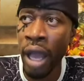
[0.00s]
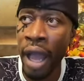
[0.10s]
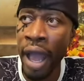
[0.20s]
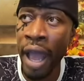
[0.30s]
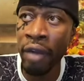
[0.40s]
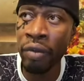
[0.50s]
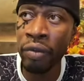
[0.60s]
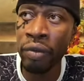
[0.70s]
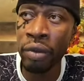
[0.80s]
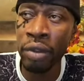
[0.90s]
I
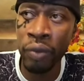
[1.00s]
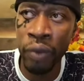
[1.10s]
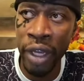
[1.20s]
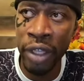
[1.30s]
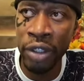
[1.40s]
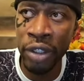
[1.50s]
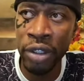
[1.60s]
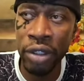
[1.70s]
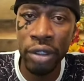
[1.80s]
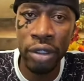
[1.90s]
have, for
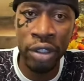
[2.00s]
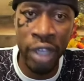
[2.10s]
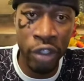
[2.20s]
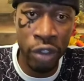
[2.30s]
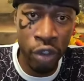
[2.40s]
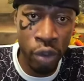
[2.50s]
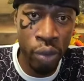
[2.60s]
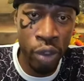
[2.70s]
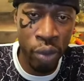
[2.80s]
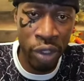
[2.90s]
instance, session two,
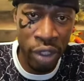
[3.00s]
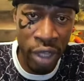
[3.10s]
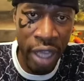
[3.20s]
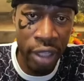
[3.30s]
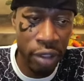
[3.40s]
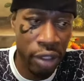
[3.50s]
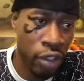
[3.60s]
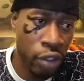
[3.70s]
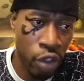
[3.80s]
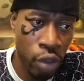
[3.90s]
which was today,
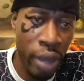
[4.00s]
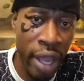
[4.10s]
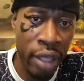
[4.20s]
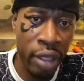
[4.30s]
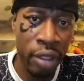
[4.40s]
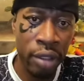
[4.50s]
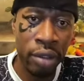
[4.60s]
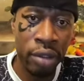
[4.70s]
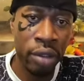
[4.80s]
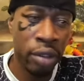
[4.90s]
session 2A.
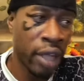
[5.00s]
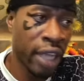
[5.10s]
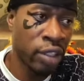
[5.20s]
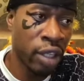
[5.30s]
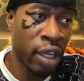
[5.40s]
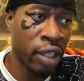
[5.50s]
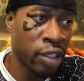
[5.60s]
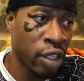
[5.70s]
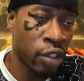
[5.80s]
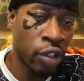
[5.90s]
Next Sunday
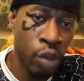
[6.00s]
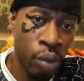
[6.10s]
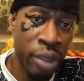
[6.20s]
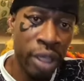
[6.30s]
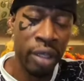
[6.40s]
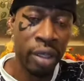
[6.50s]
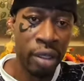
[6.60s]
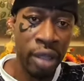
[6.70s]
is session 2B.